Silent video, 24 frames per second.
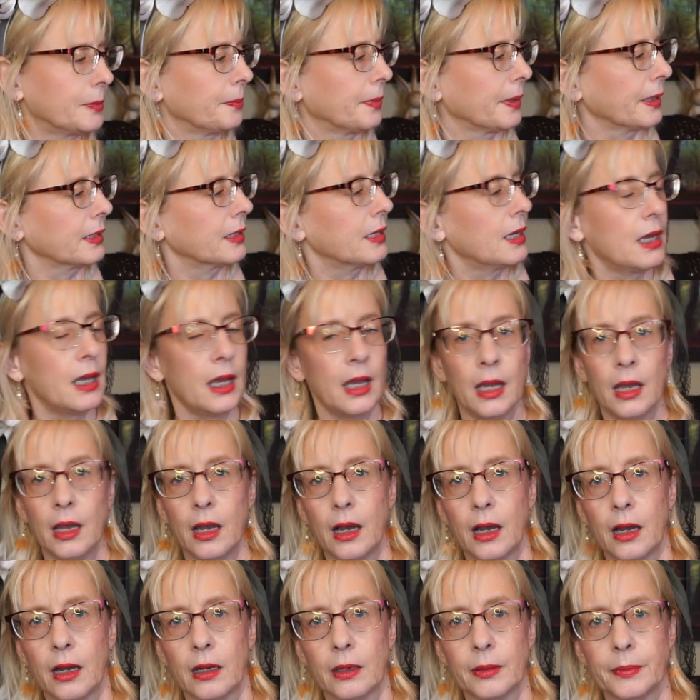but
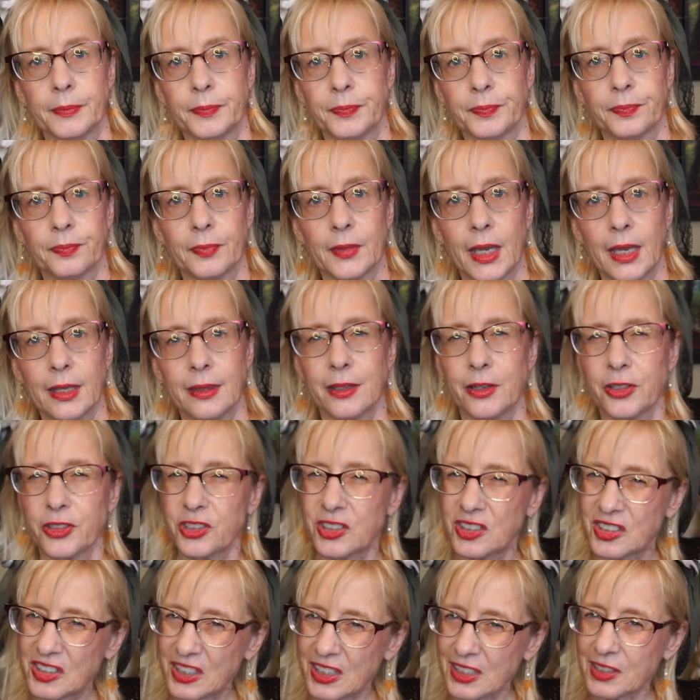um, and there's
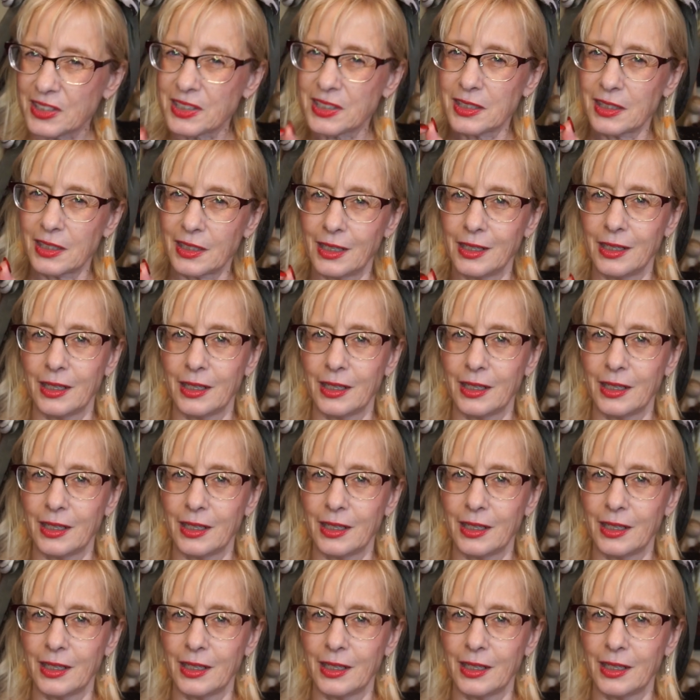just